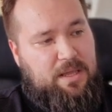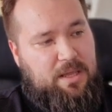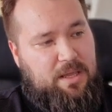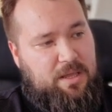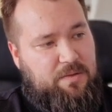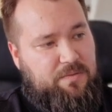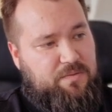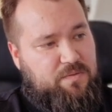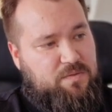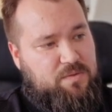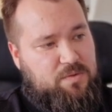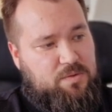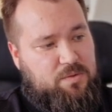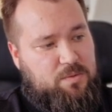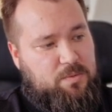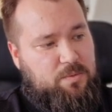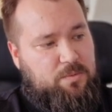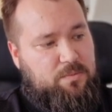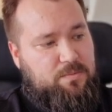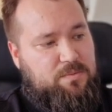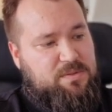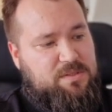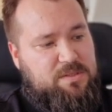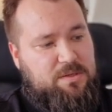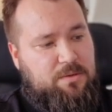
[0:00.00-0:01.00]

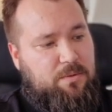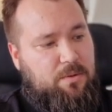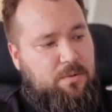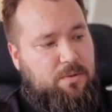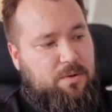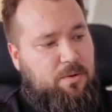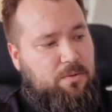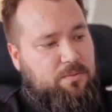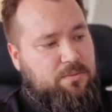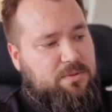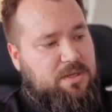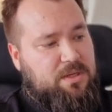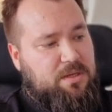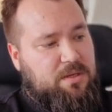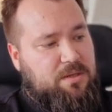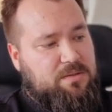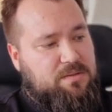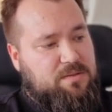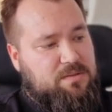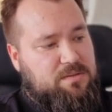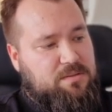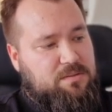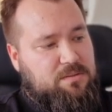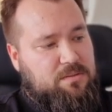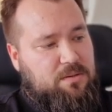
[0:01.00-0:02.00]
into Zero Code
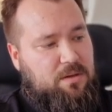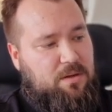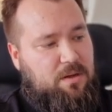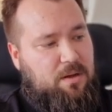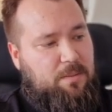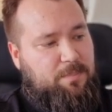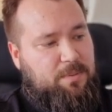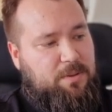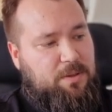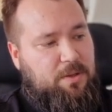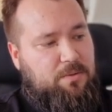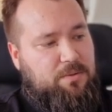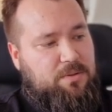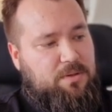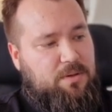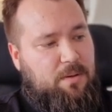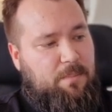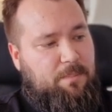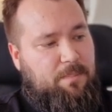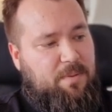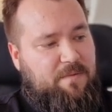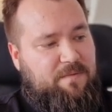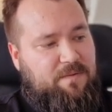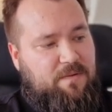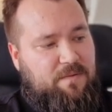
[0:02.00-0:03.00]
Kit's upload a
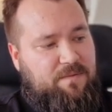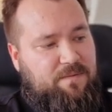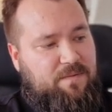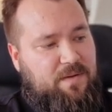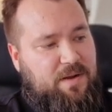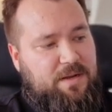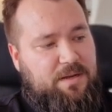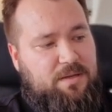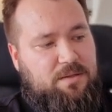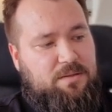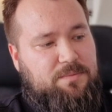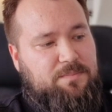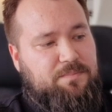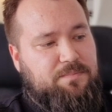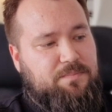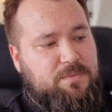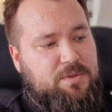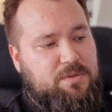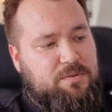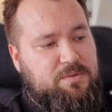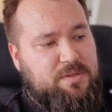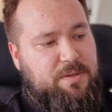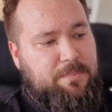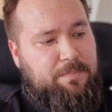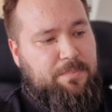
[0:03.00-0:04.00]
buffer file
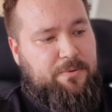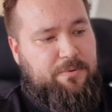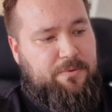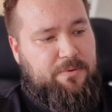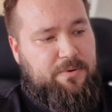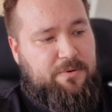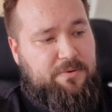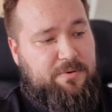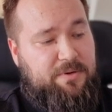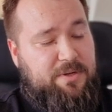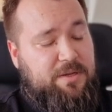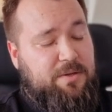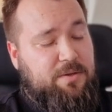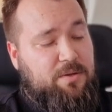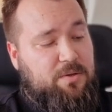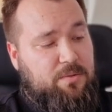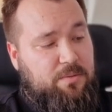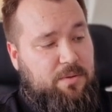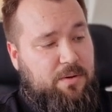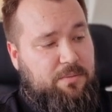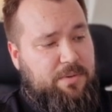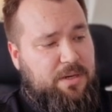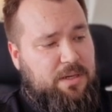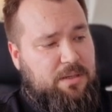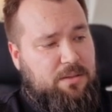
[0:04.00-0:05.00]
to temporary
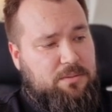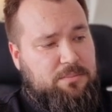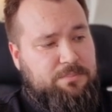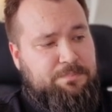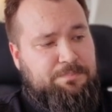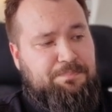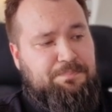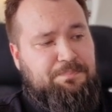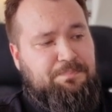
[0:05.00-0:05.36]
U R L.